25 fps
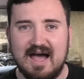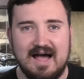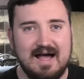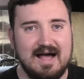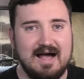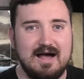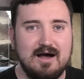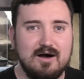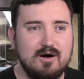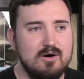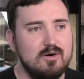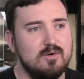
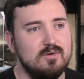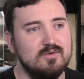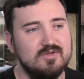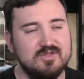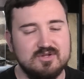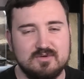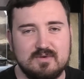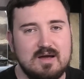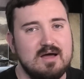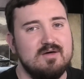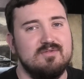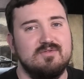How,
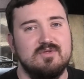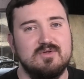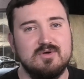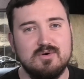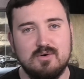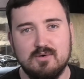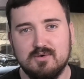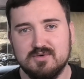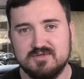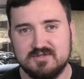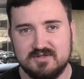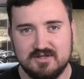throughout the
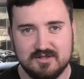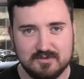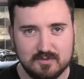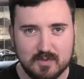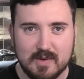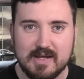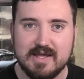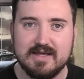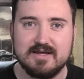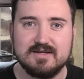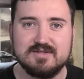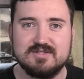course of the
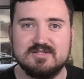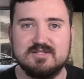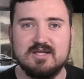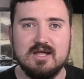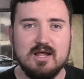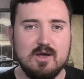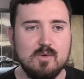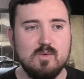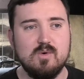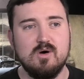weeks,